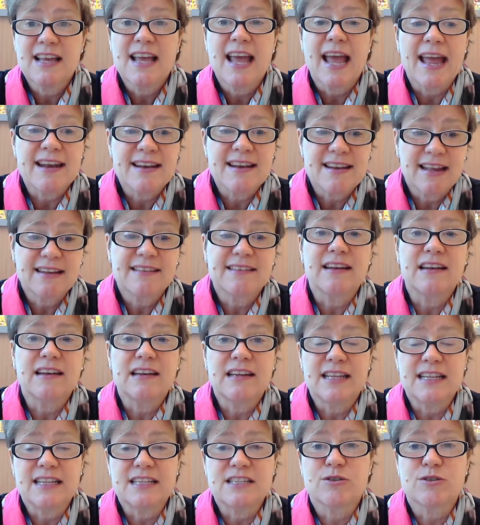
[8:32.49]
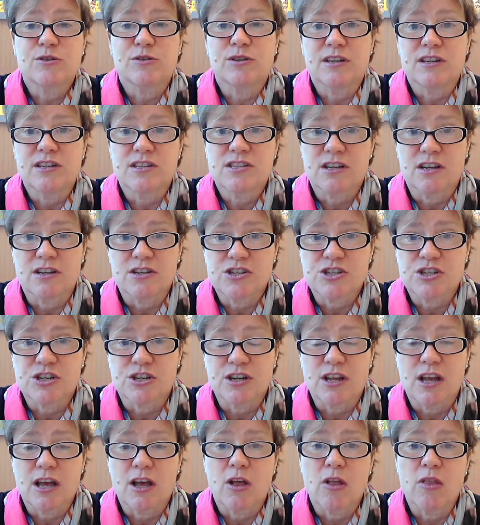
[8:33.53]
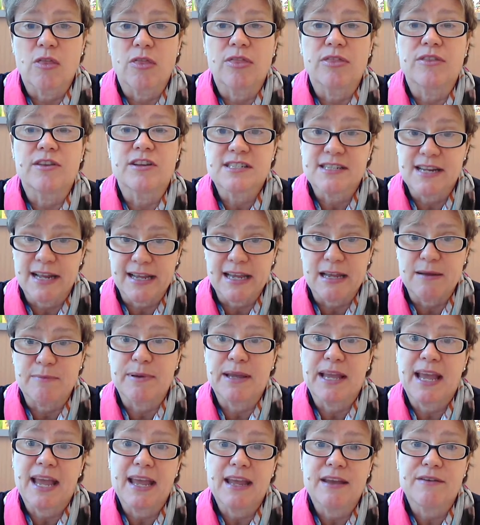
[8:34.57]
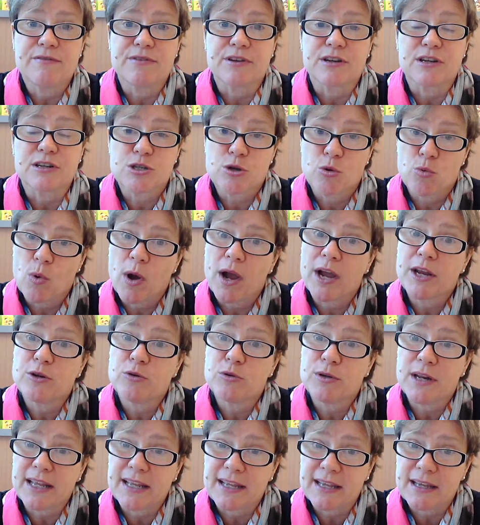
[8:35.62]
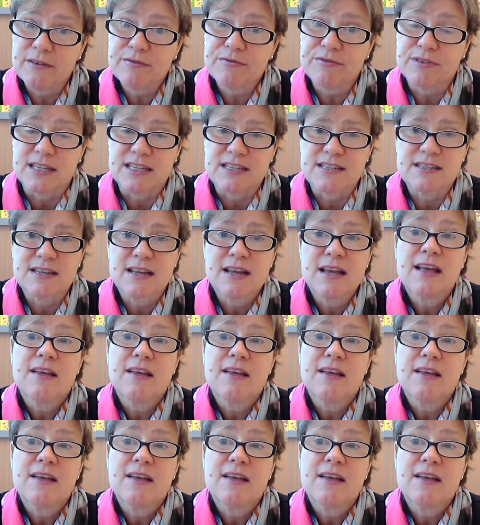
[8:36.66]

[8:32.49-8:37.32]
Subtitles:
And that then leads to the discussion on the snacking behavior. So why do they give this?